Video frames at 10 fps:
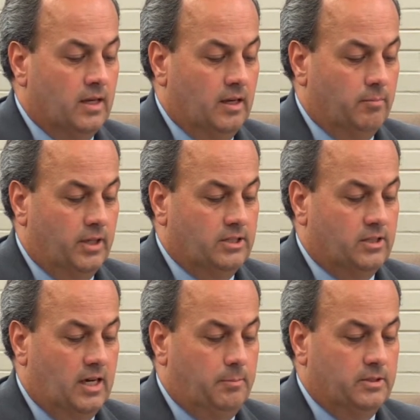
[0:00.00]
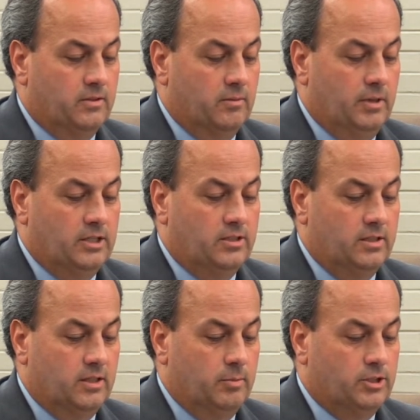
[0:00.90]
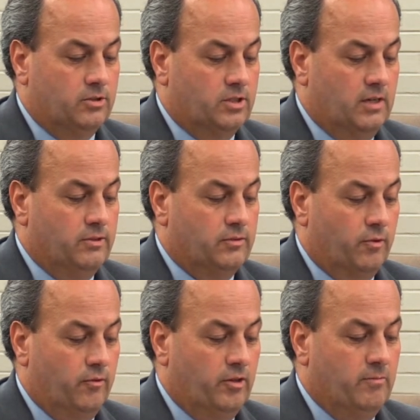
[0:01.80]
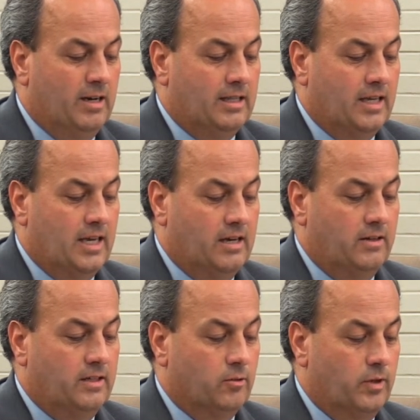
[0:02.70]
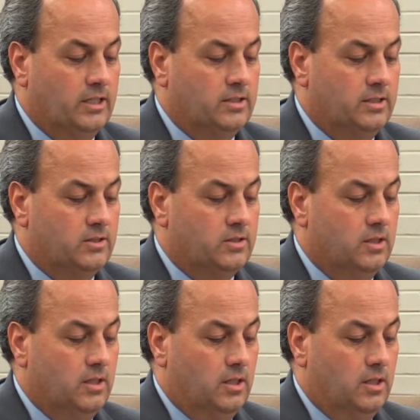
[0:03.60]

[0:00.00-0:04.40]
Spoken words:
and placed copies of the budget in the commissioner's office for review by the county and the residents.